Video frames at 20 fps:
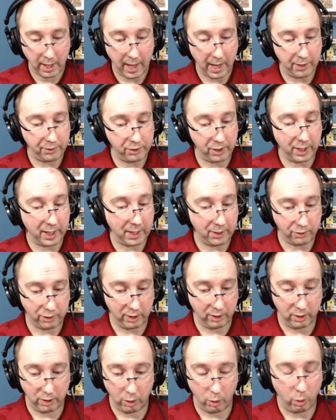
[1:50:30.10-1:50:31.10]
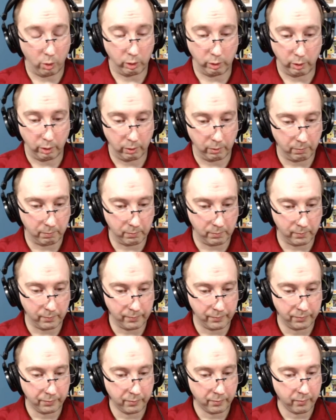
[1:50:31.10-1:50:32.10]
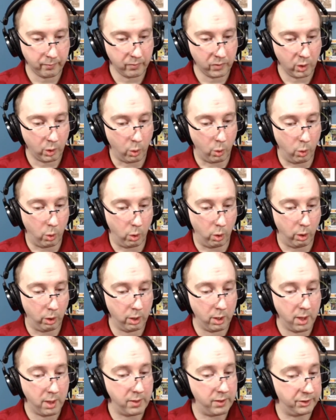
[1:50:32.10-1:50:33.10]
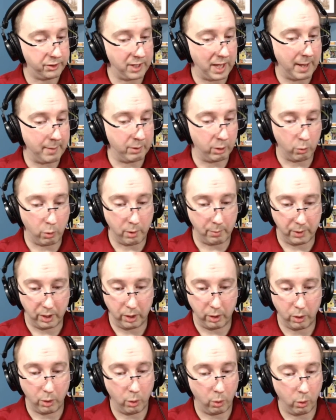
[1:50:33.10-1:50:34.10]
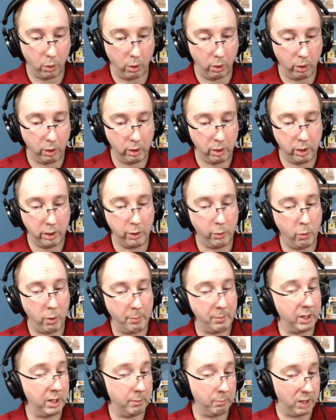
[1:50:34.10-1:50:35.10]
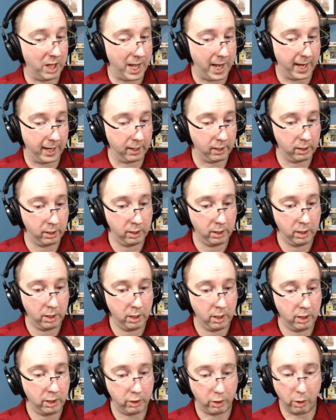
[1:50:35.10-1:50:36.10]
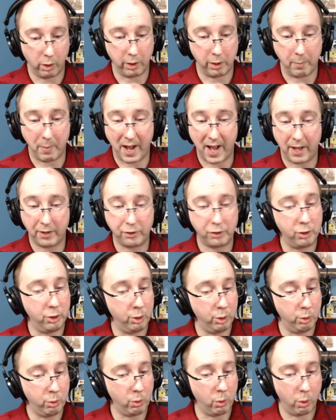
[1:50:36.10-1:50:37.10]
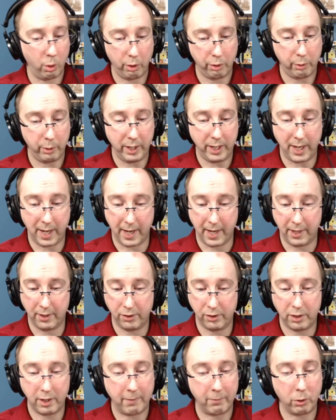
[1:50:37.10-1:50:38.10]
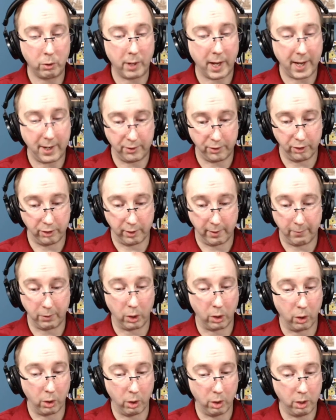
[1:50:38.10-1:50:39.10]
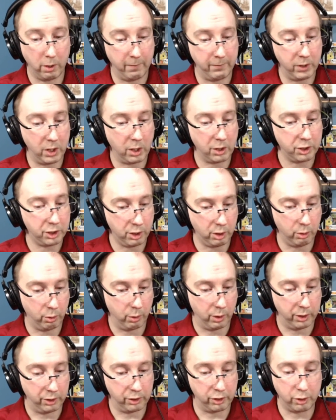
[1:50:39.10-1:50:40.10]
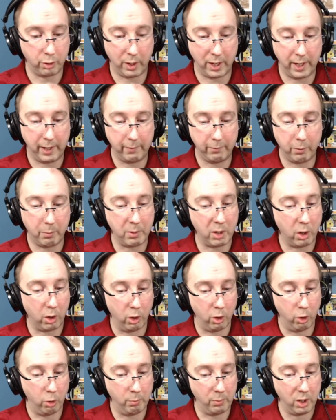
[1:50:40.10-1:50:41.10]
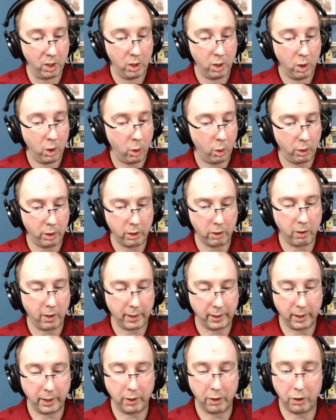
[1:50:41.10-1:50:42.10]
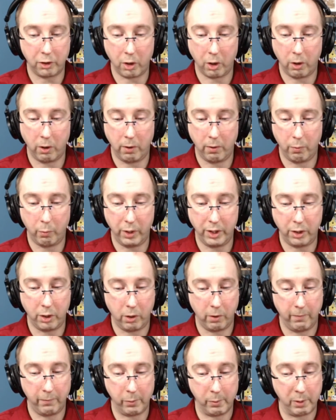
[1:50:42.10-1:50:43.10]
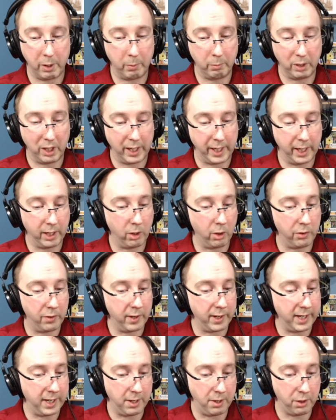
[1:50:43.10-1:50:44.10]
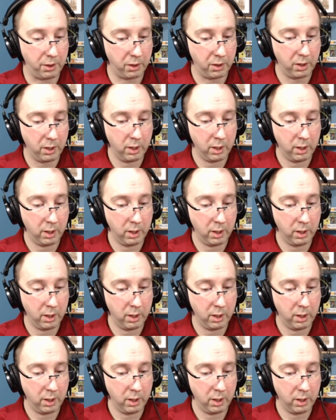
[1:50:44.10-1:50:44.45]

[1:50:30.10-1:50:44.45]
as the Kensington Horror, or the Stabbing Woman, or the Woman in Black. During the past 2 or 3 days, several cases have occurred of young children straying from their home or neglecting to return from their playing on the heath.